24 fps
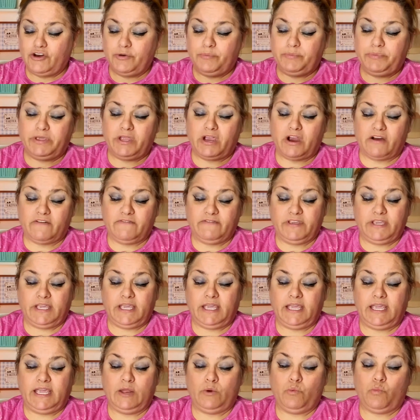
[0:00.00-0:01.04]

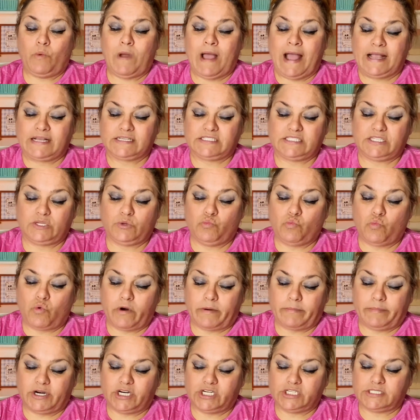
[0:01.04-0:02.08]
PRV in wax and
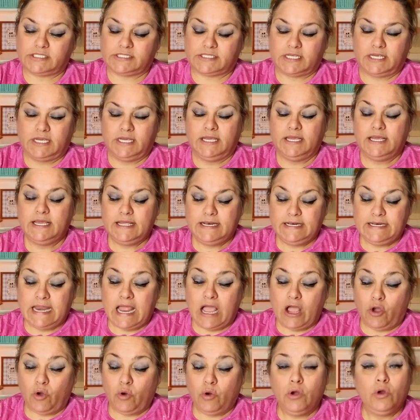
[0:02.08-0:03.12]
warmers.
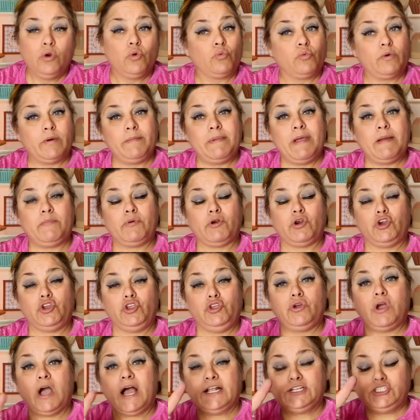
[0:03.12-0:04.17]
Now, remember, you
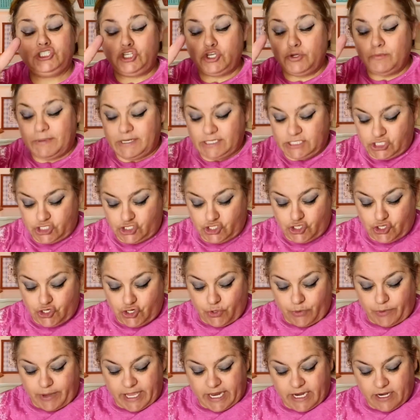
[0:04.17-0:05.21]
got two months to
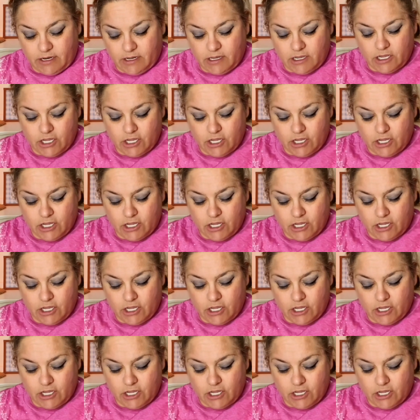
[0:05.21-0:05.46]
do it.